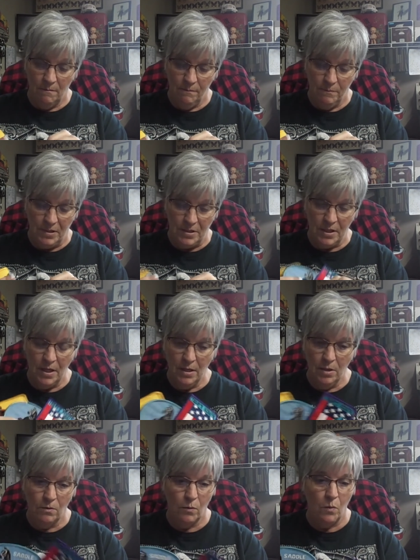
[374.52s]

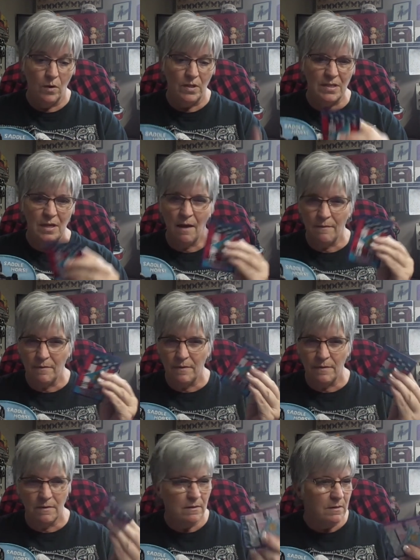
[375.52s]
particular ones, not
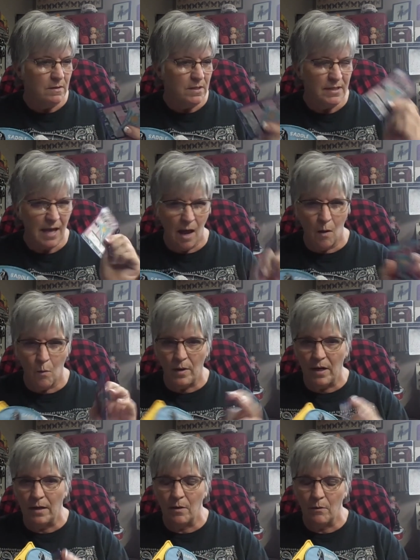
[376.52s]
the Scout one,
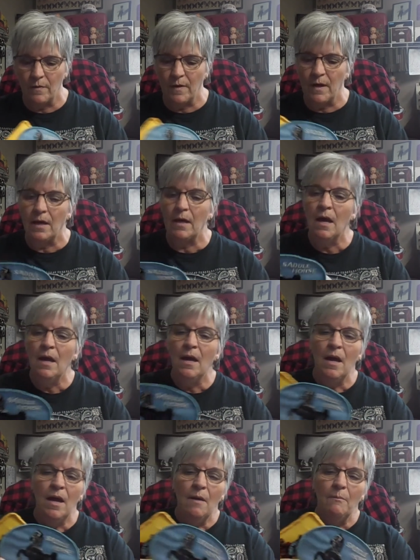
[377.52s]
I don't think,
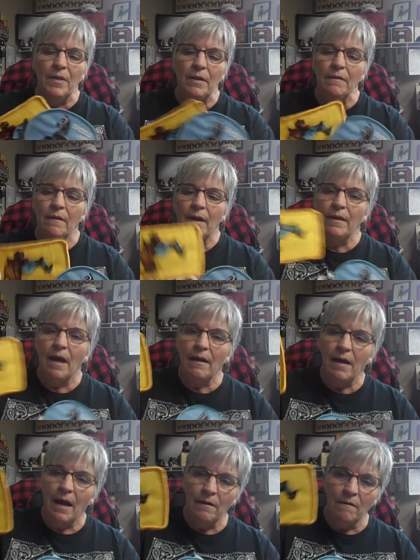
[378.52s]
but like I
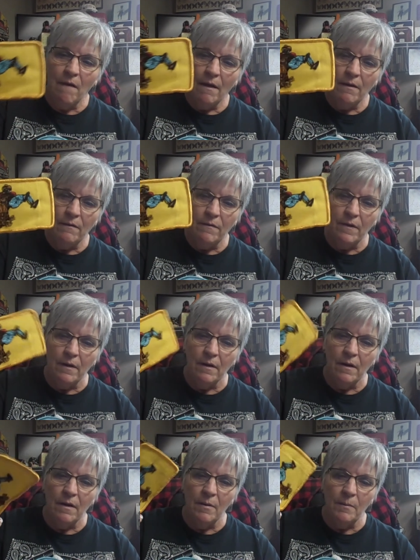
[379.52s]
got a lot of the
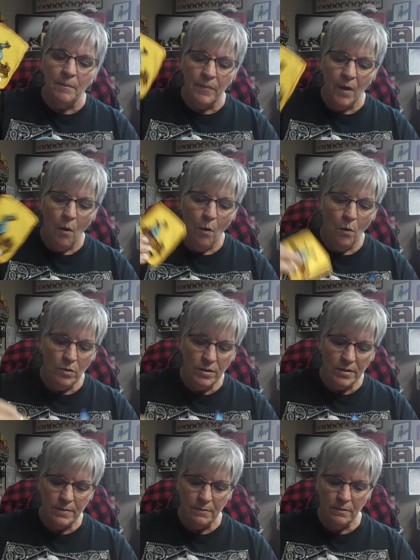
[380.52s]

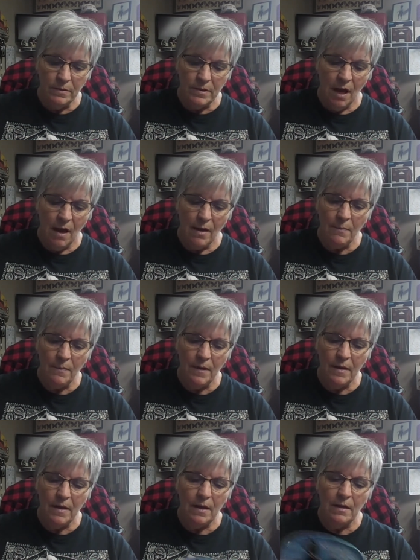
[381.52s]
horse type
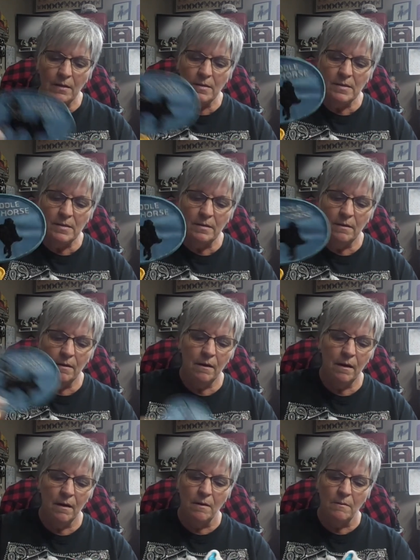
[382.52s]
things,
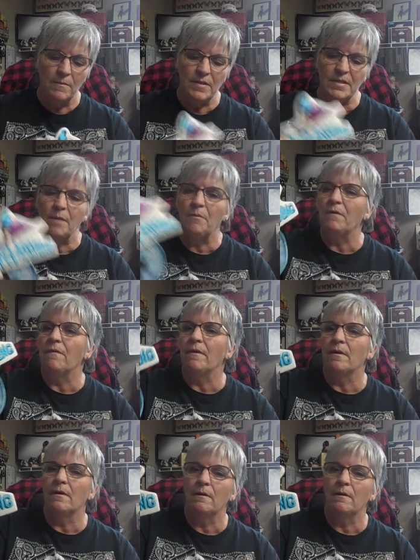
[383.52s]
some of the